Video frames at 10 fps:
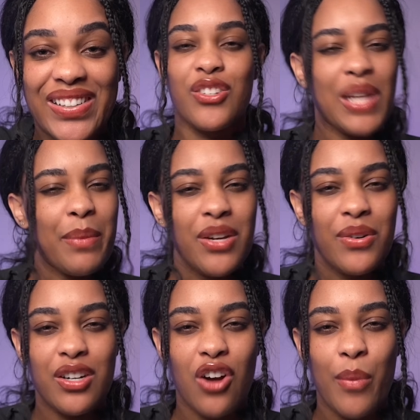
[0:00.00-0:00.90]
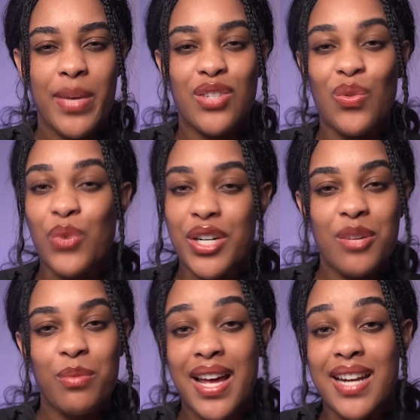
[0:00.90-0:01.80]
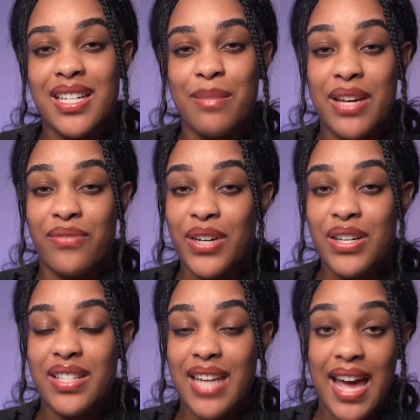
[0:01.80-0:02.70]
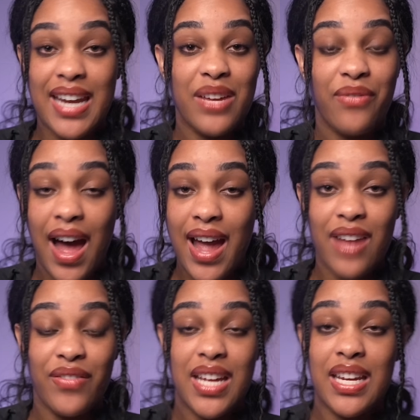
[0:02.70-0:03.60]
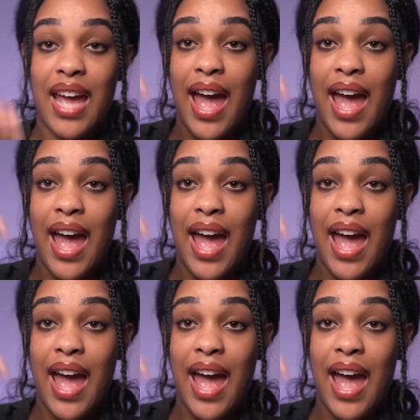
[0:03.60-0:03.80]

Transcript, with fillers: So let me know in the comments, what are you planning to make first? And if I have any